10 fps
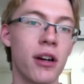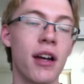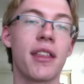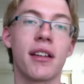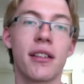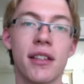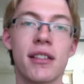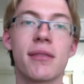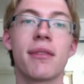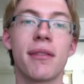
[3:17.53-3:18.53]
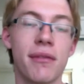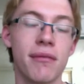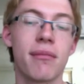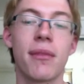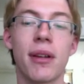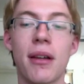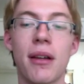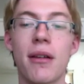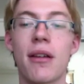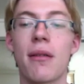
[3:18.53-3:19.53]
I think this is
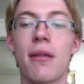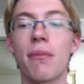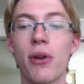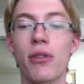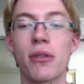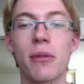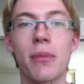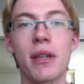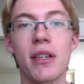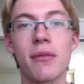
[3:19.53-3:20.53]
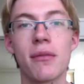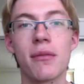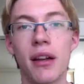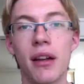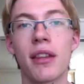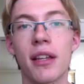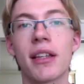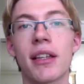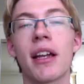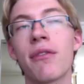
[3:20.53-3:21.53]
a bit of a personal opinion, but I think
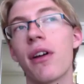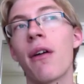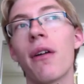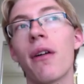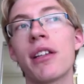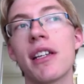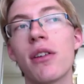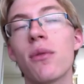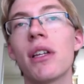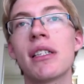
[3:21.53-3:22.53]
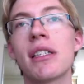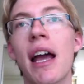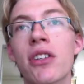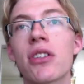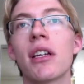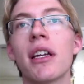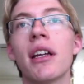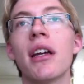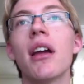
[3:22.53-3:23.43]
that if a sequel is actually